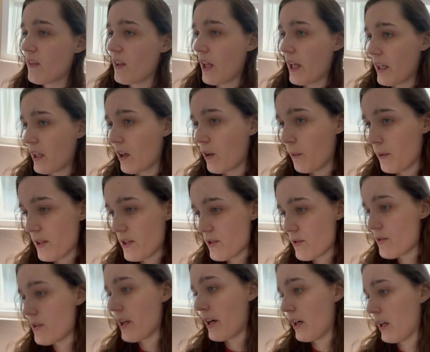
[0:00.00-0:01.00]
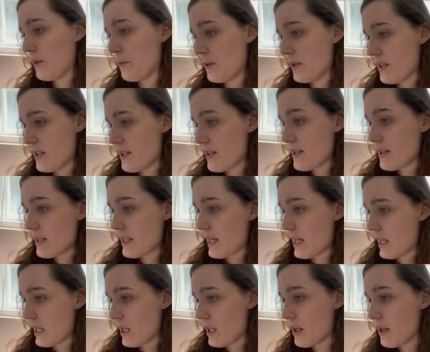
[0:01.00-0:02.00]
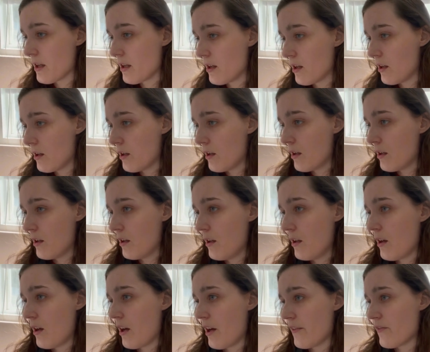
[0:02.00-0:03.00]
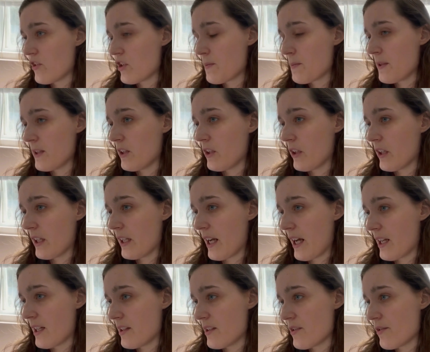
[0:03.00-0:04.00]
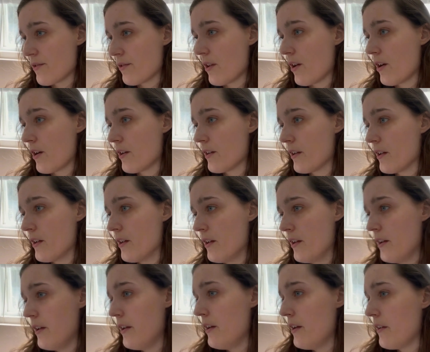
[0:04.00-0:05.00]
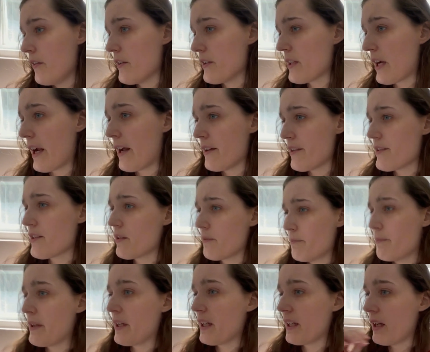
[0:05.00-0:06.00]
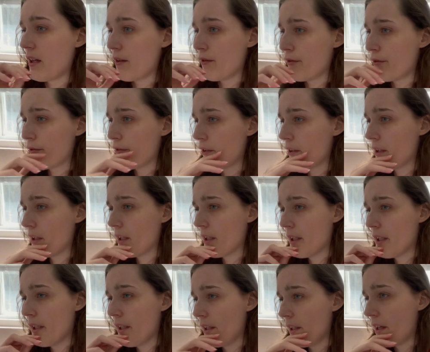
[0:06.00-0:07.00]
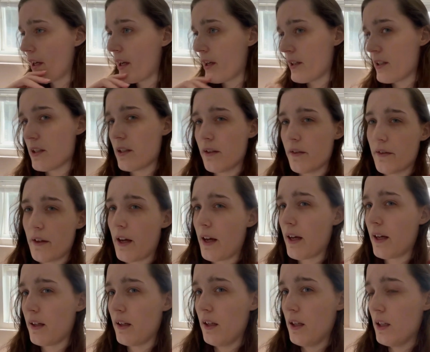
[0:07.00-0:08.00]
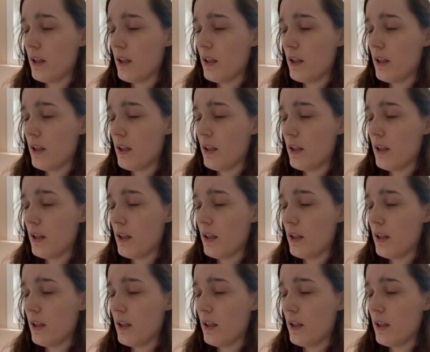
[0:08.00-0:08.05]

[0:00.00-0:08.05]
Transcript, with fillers: I got way too tired with this today. I've just been looking at it too long. The tiles aren't big enough. I already know that.